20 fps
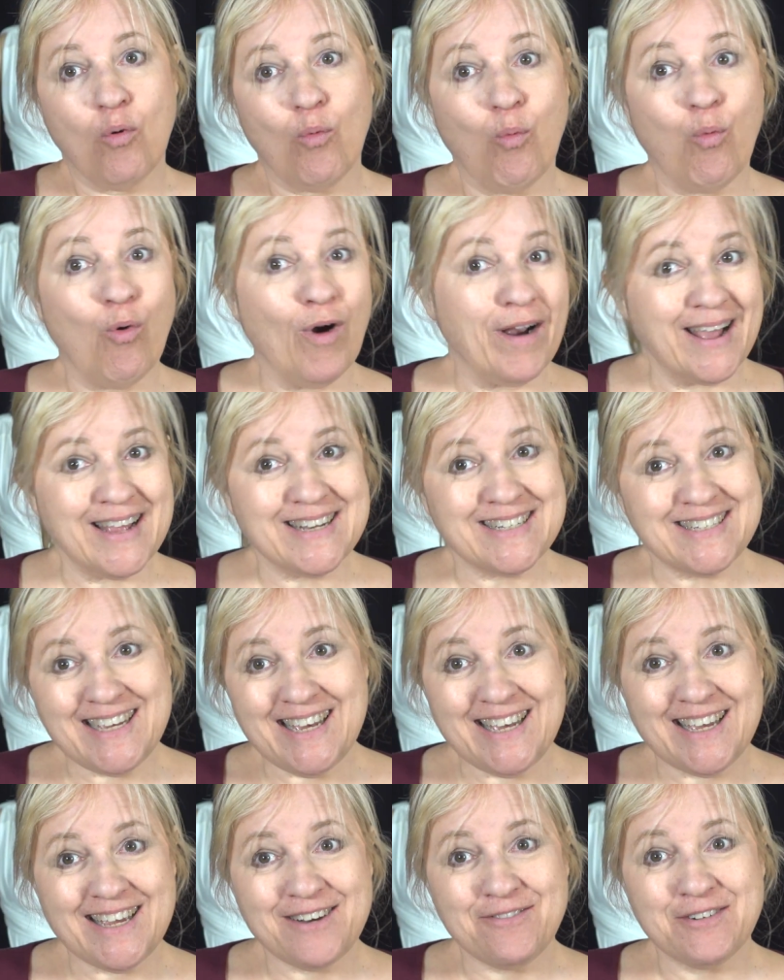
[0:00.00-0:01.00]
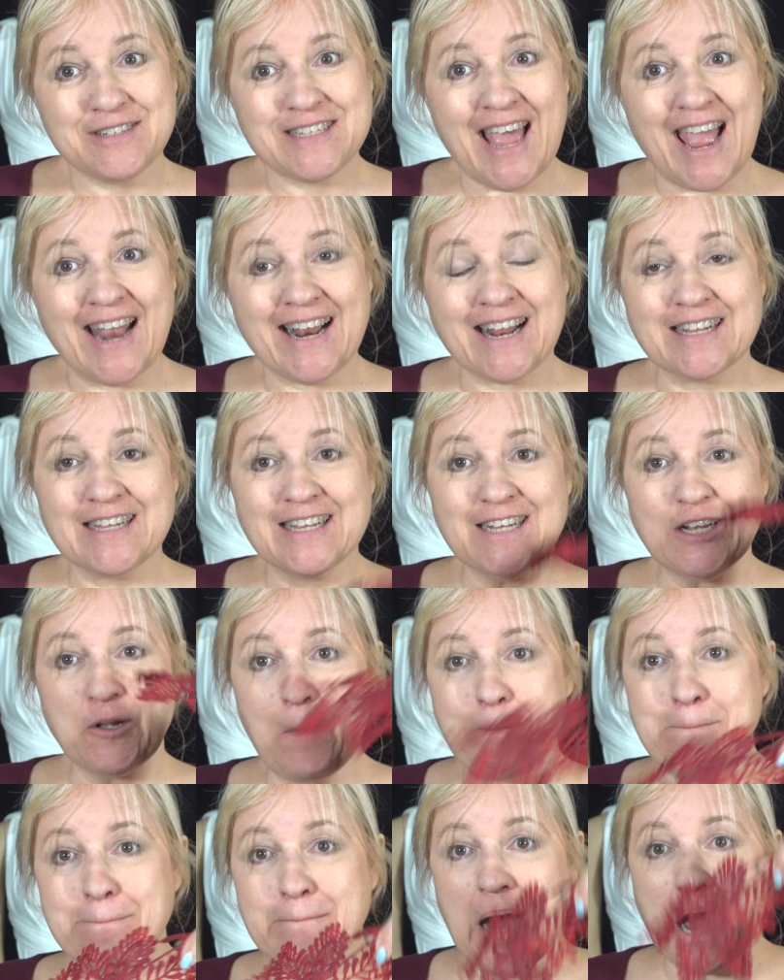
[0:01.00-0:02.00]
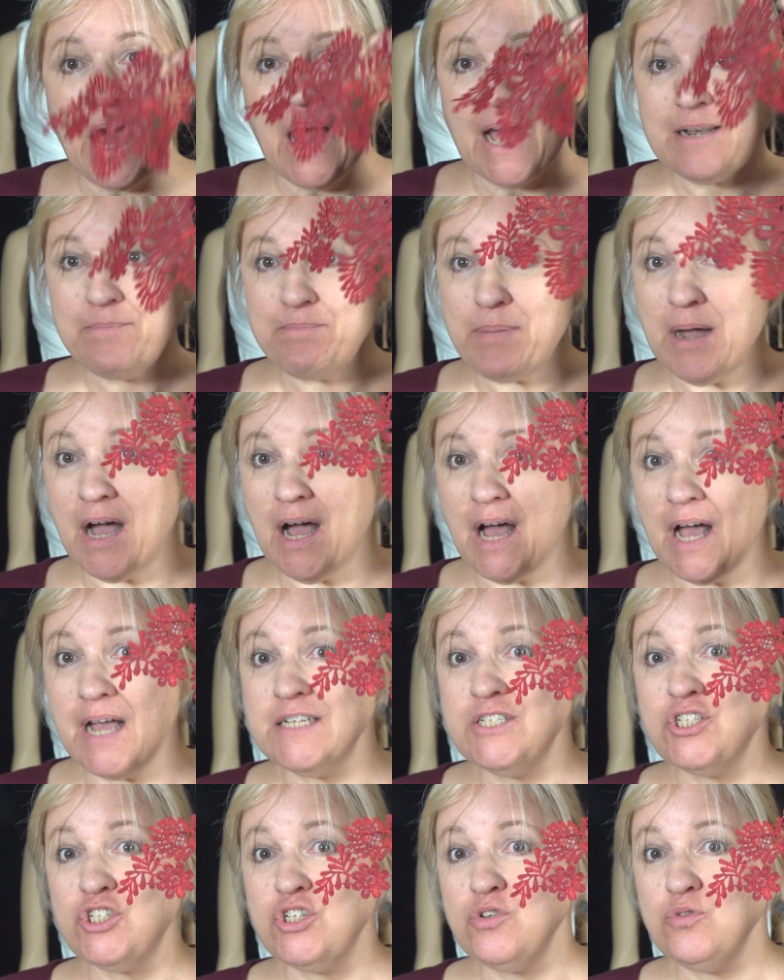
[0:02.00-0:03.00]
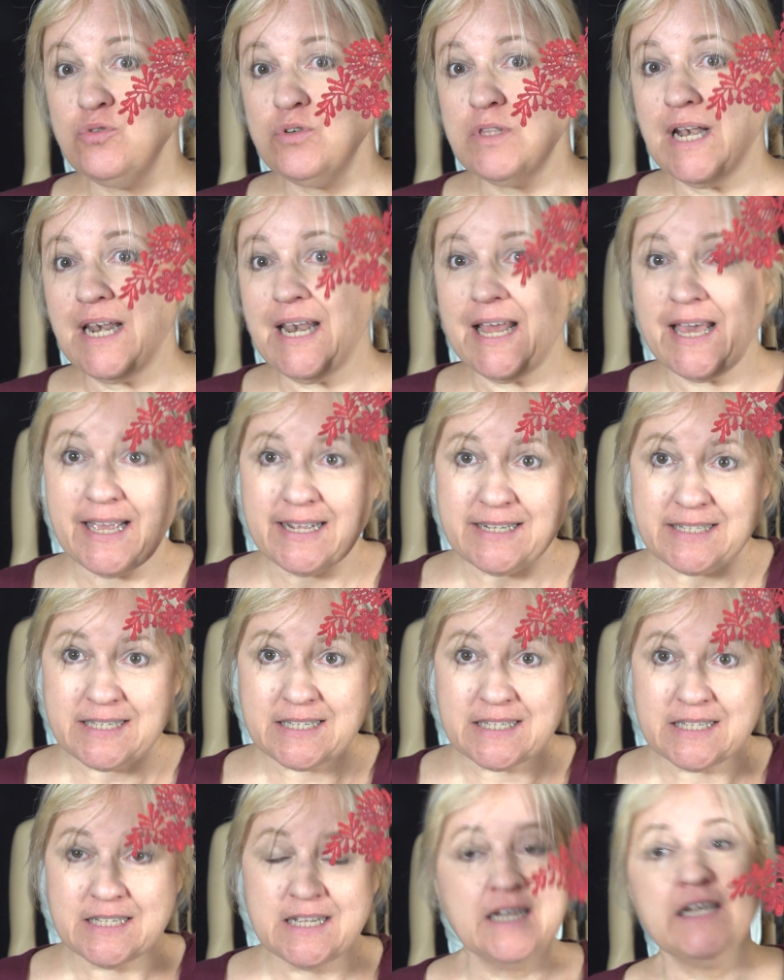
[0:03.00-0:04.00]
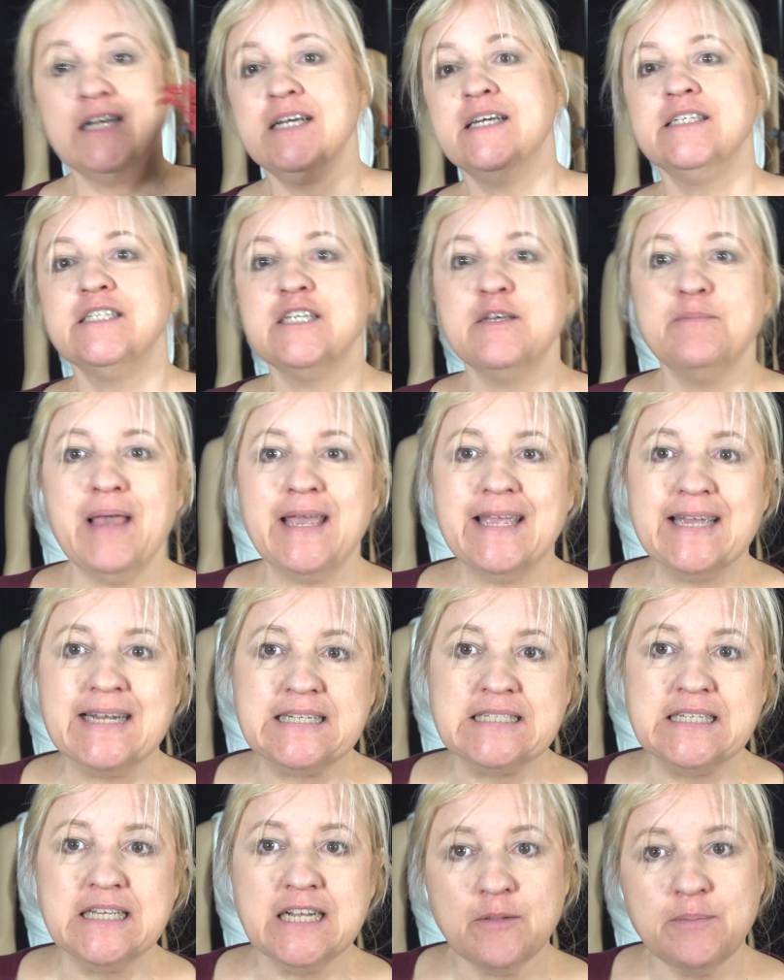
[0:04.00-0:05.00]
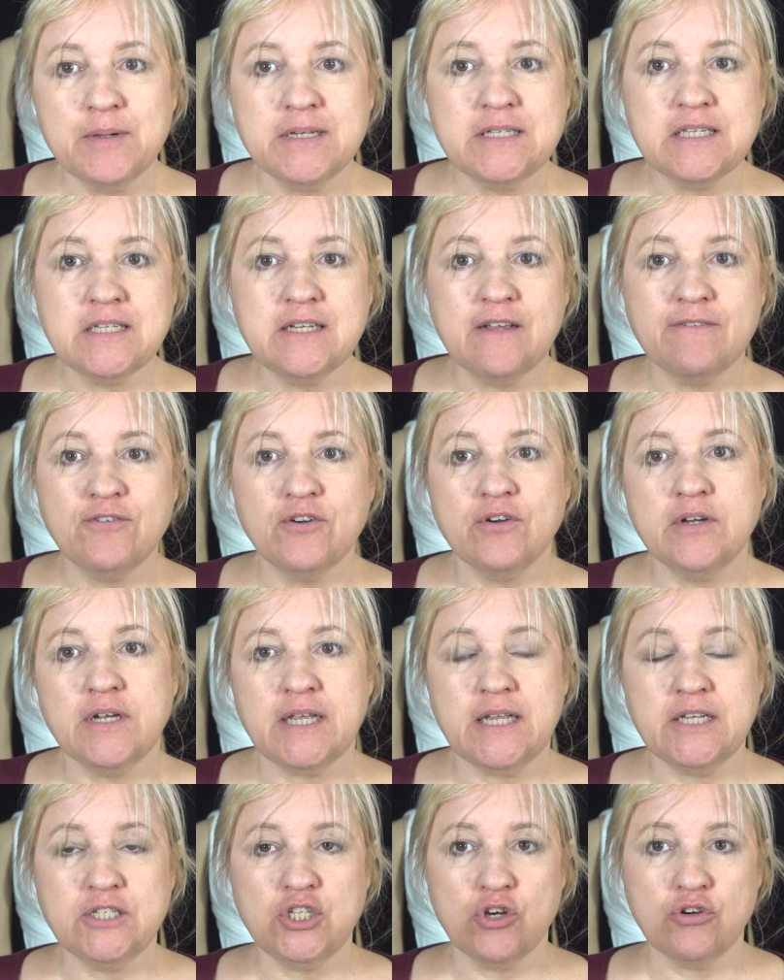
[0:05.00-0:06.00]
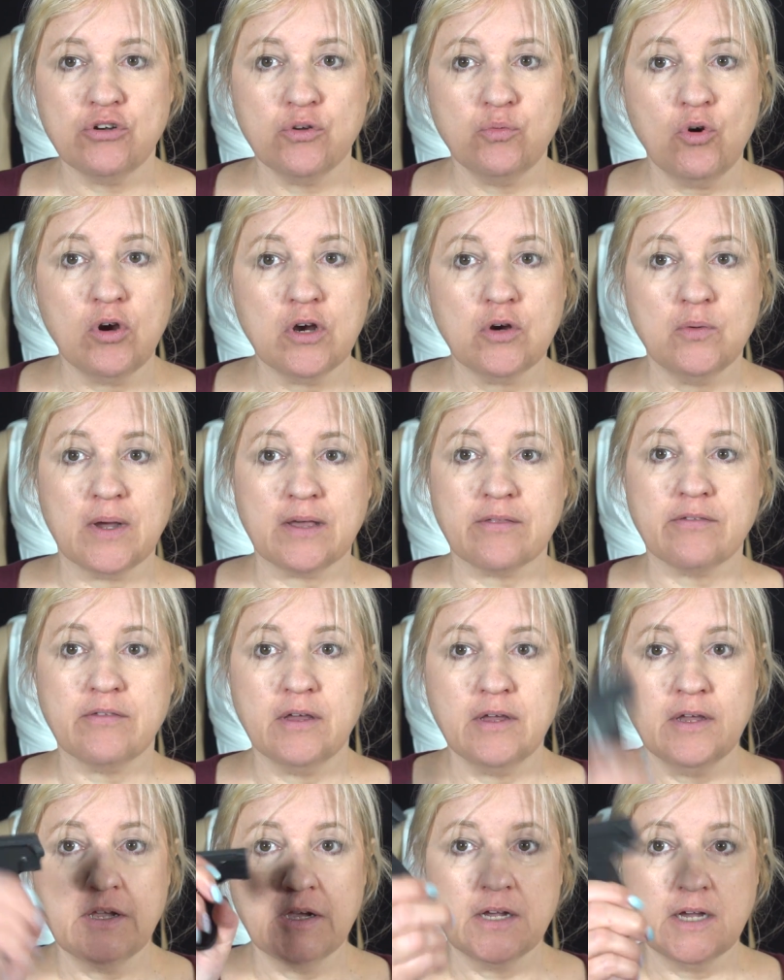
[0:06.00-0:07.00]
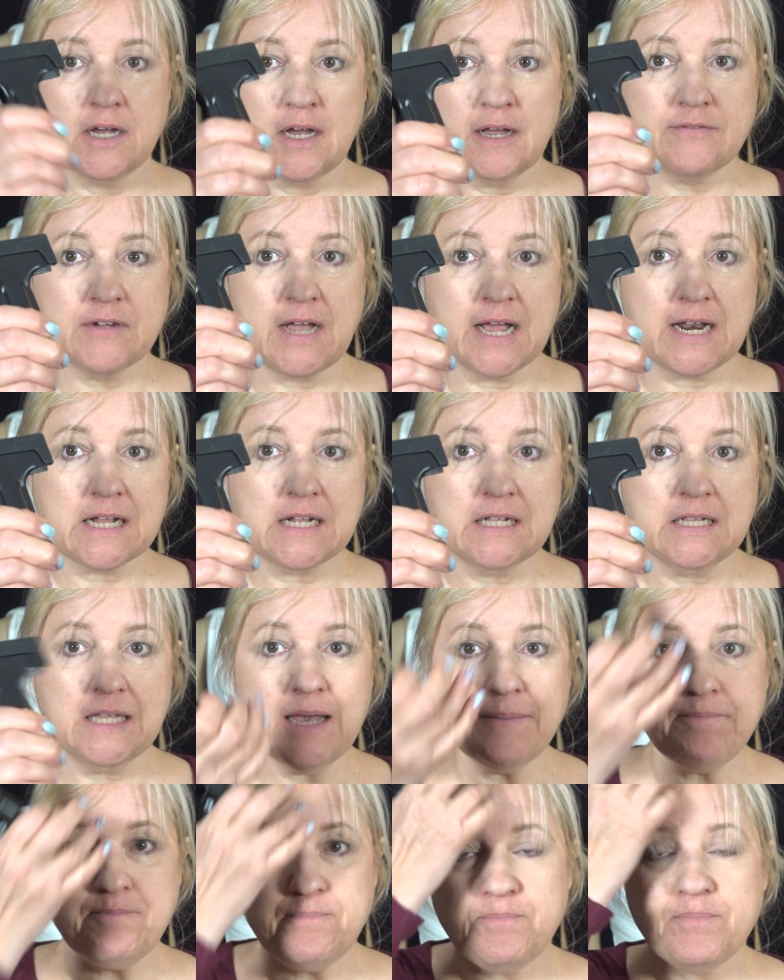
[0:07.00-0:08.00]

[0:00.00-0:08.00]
What I did was added a little Mod Podge to the lace to make it a little bit stiffer and easier to work with. I've got a clip.